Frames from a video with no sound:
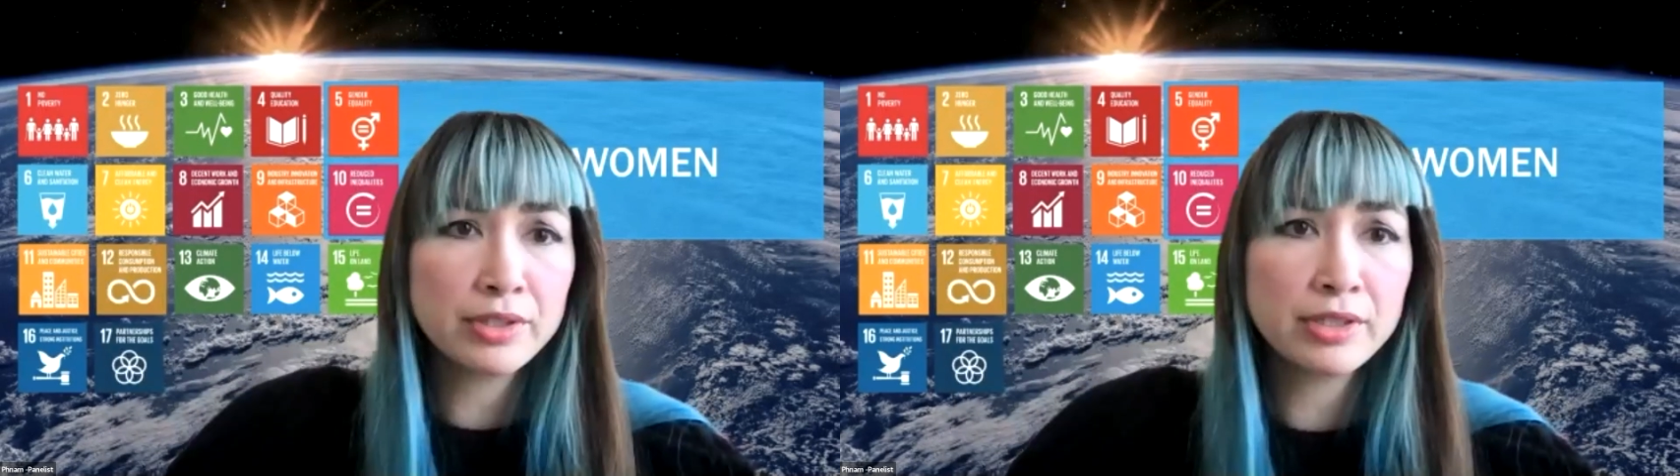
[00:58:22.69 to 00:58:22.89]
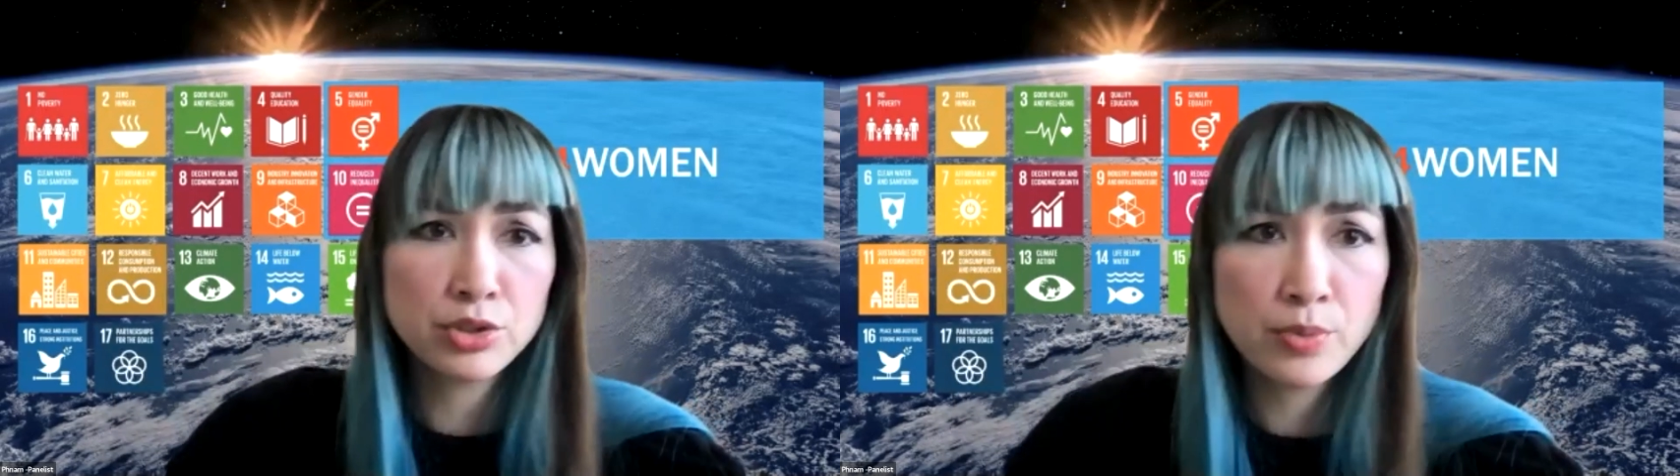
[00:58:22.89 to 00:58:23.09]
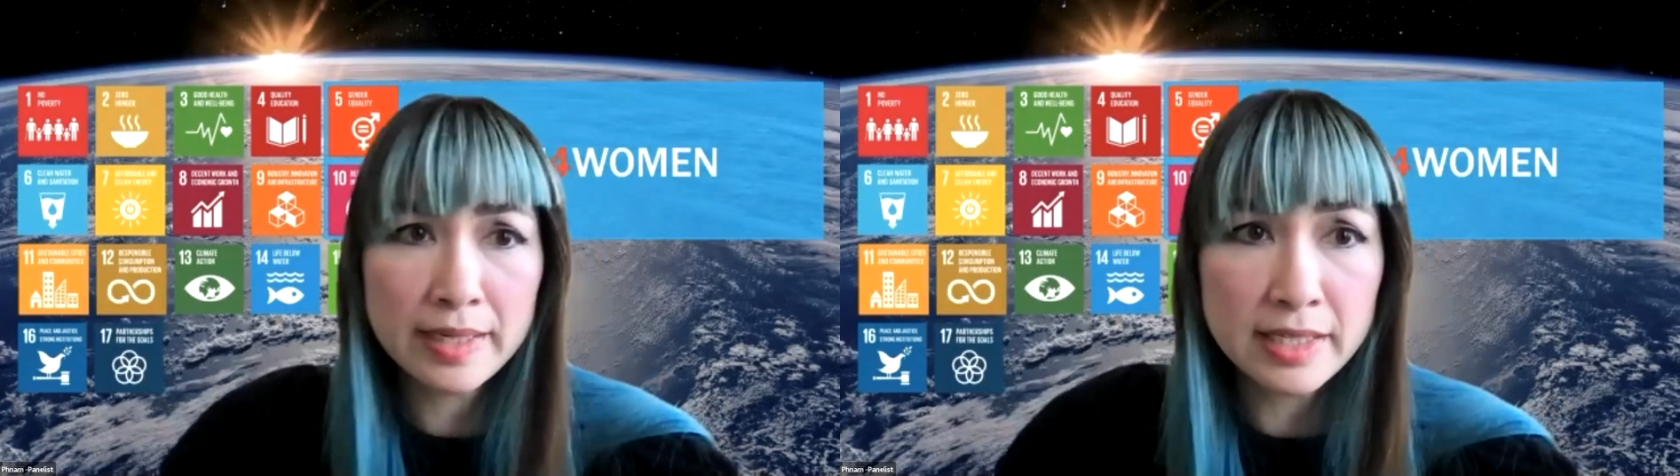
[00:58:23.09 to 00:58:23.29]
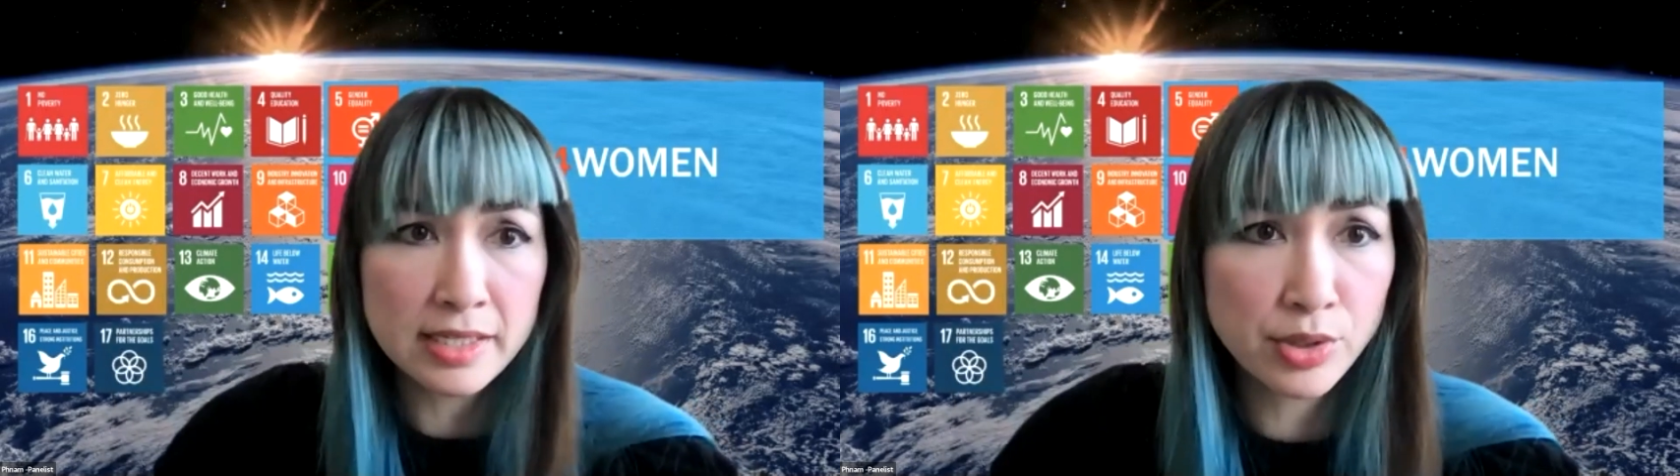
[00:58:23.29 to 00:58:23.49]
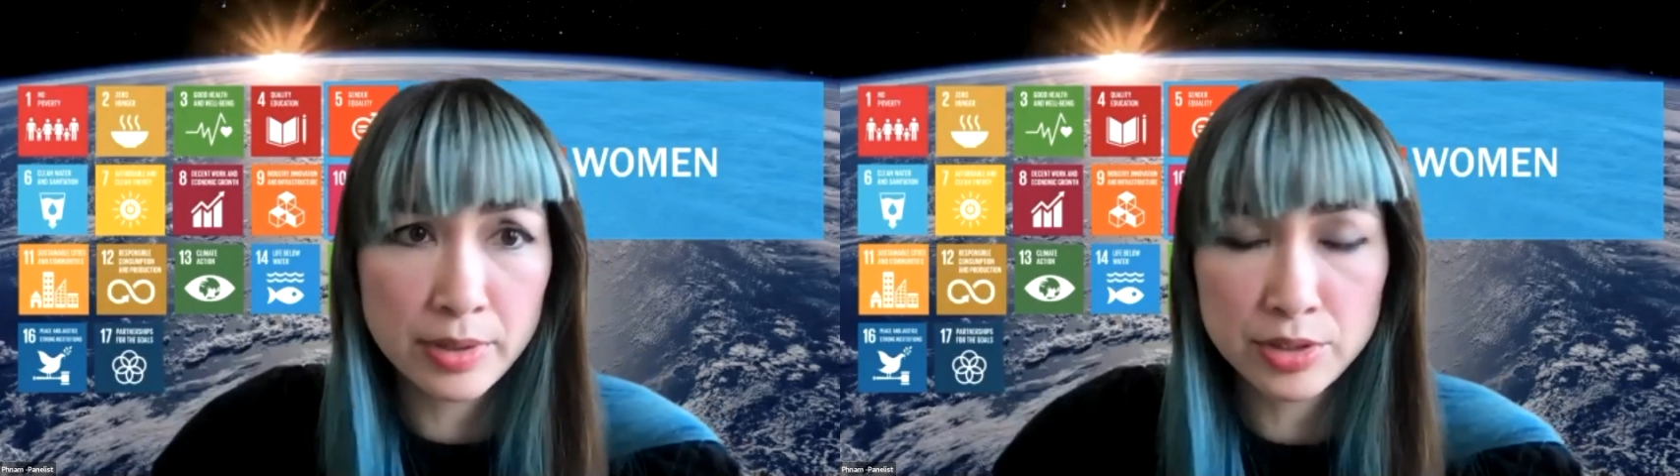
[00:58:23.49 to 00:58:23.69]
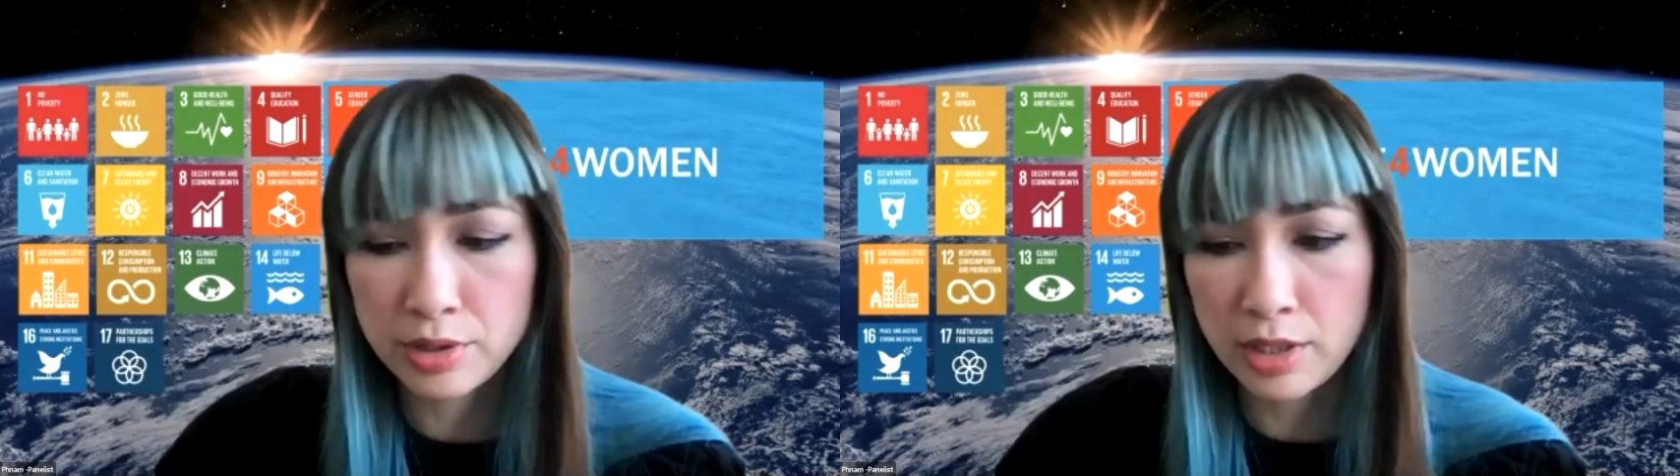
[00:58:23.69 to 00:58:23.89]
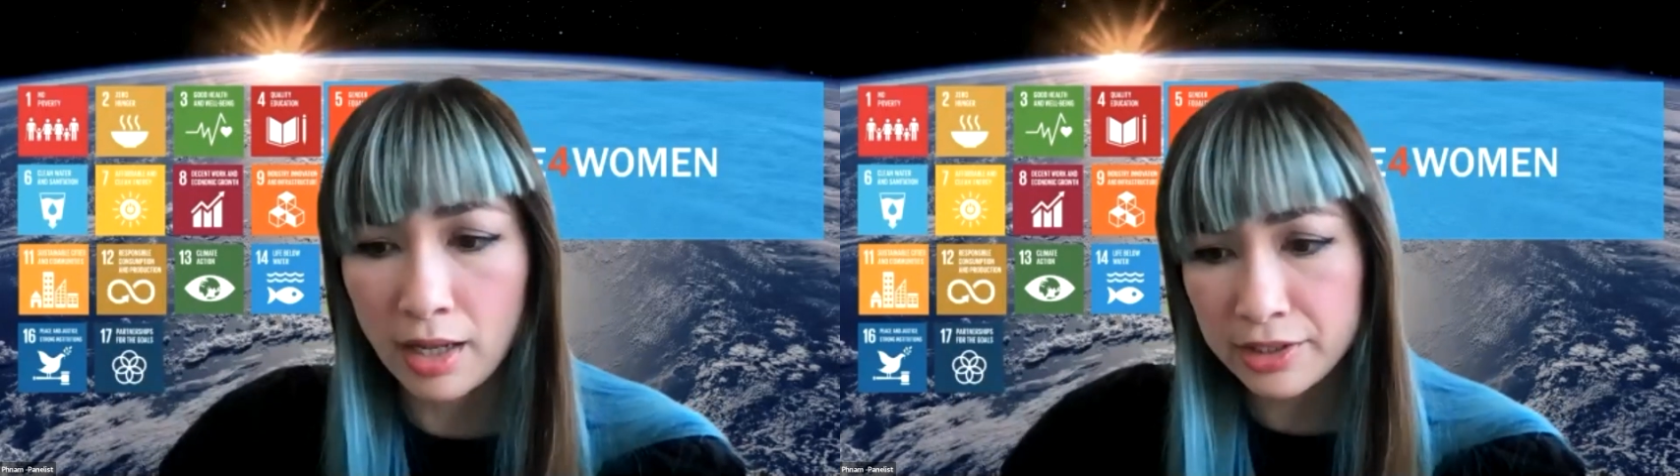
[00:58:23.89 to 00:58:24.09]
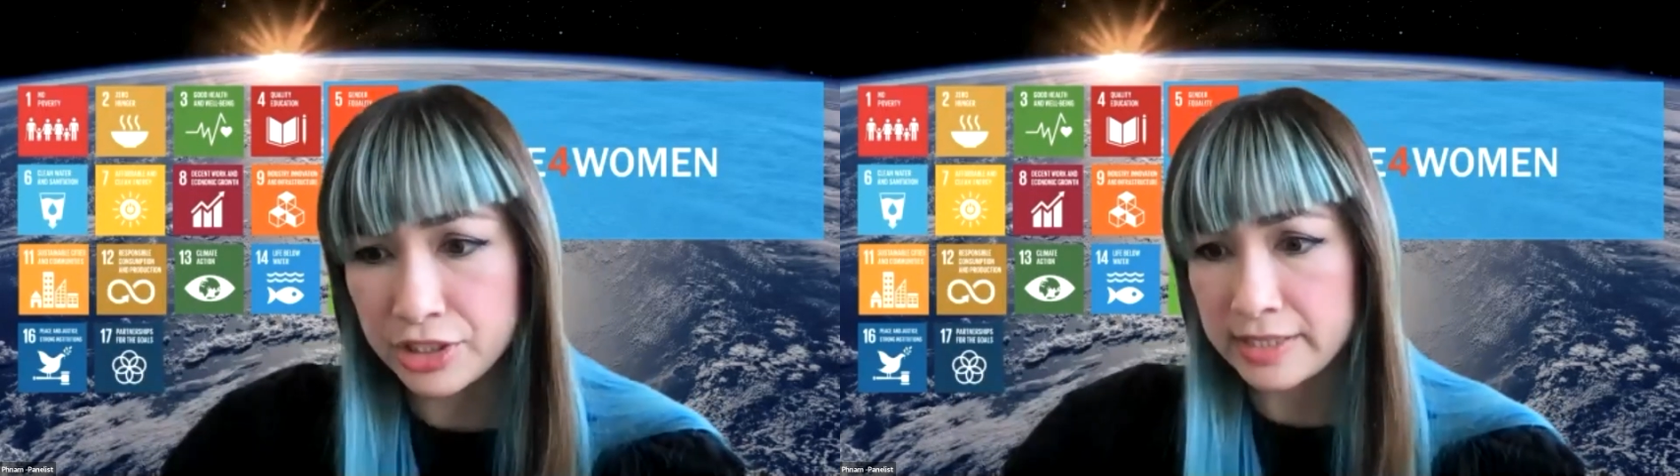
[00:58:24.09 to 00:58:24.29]
their 20s going to
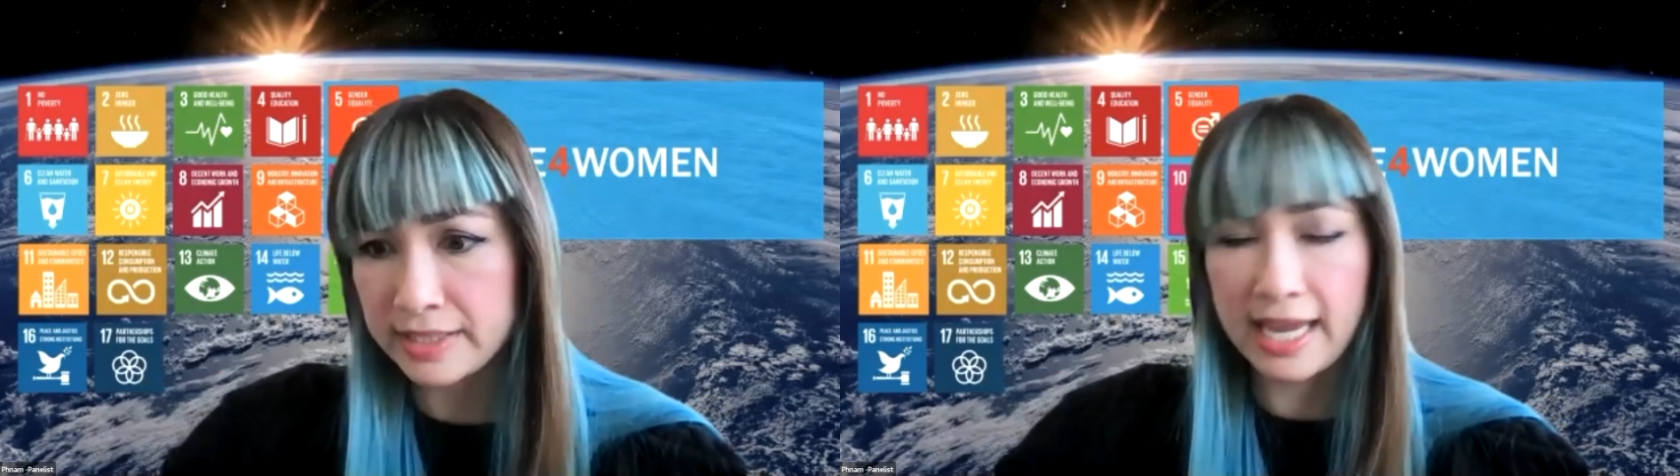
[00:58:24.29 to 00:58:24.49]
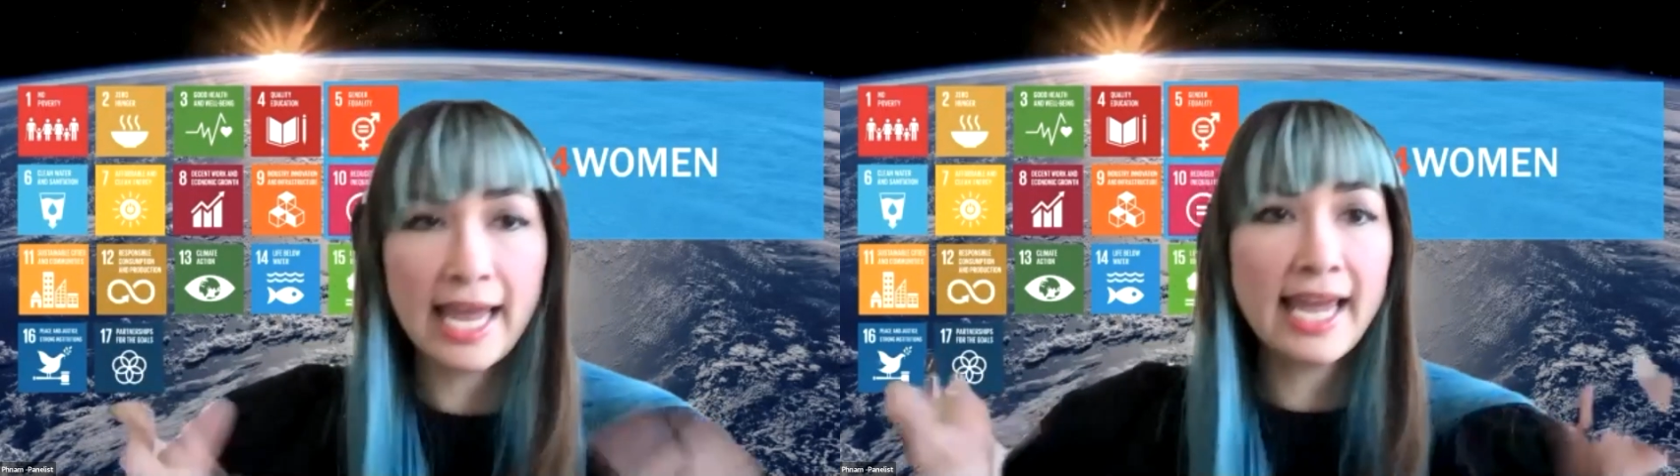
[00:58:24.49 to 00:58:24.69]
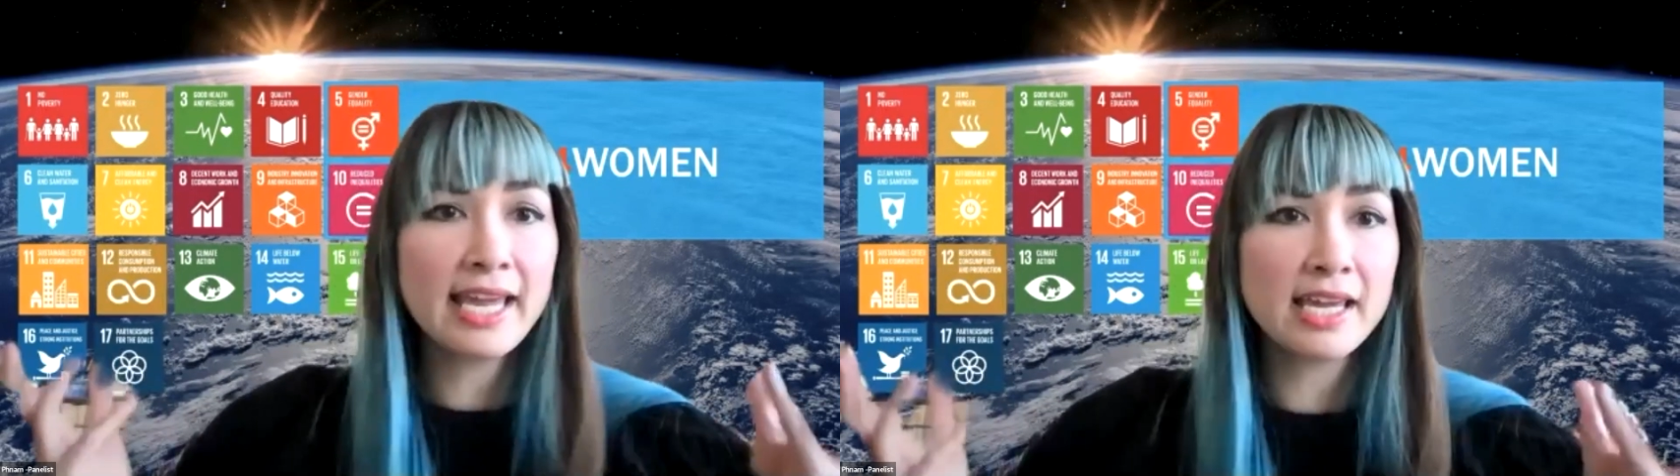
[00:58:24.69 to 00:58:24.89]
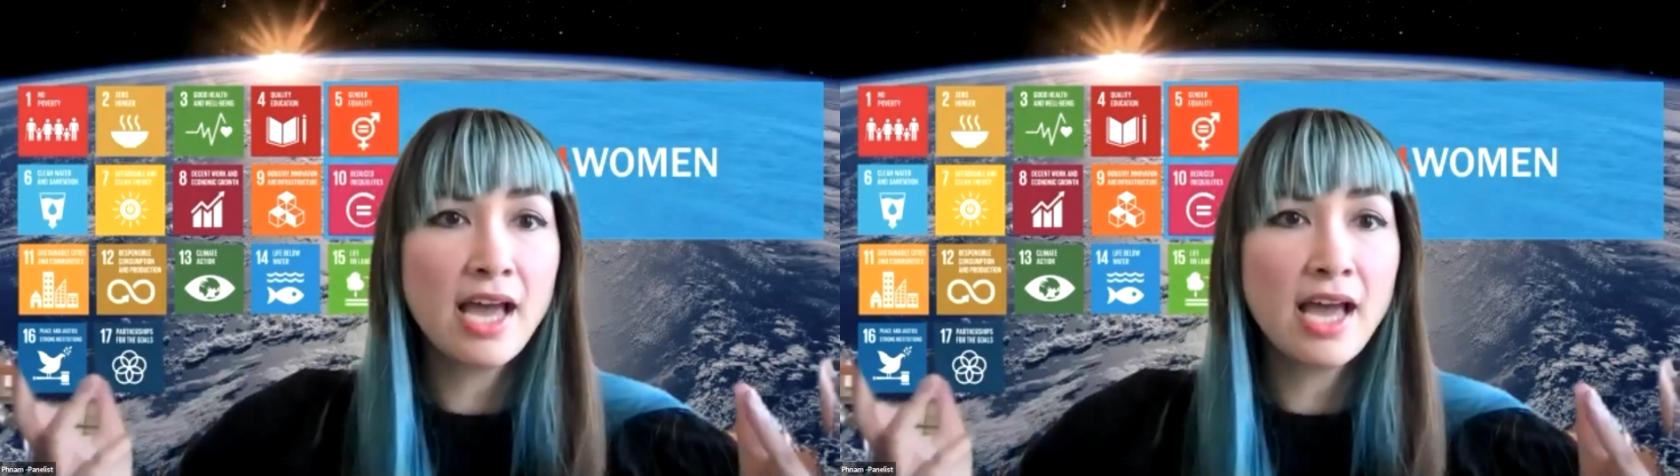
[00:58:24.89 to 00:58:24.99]
college and say, hey,